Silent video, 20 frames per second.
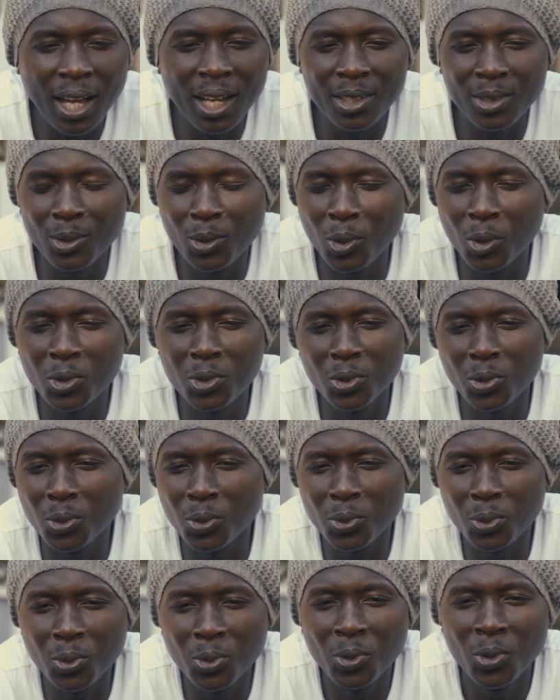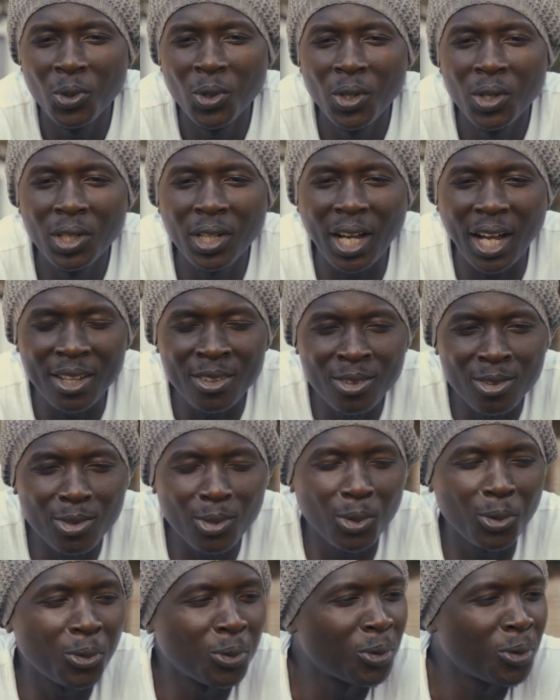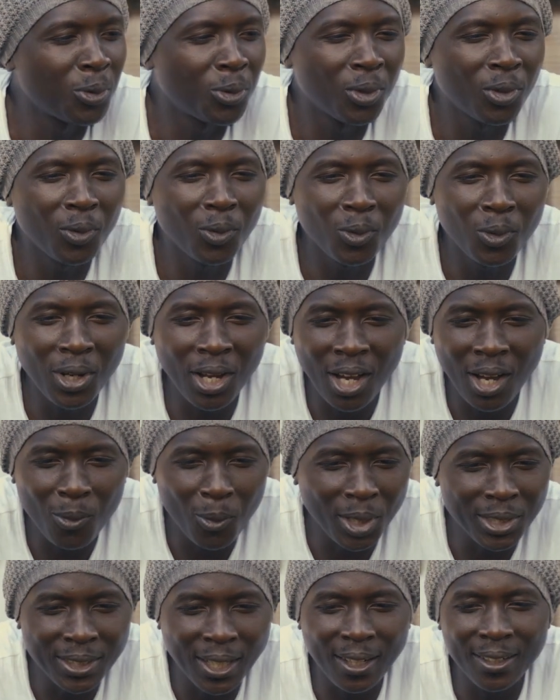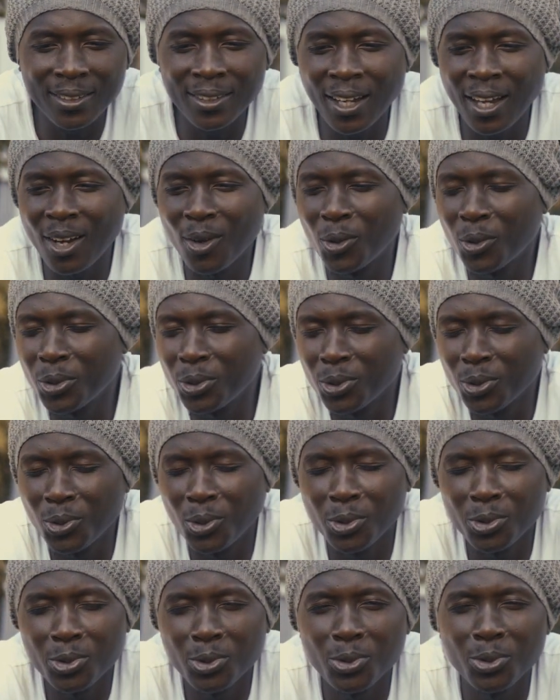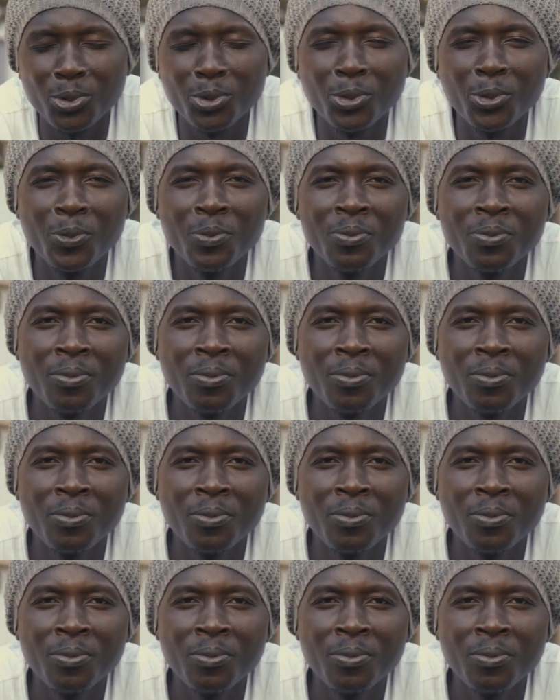you go to Council Watanda, or you go to